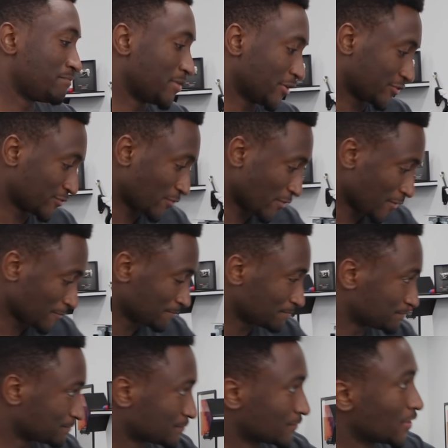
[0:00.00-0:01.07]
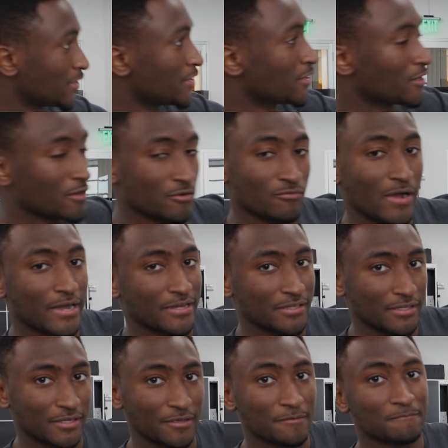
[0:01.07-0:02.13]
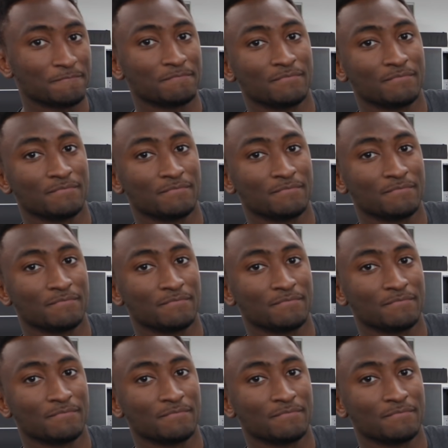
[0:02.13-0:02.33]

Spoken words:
PS4, Rocket League,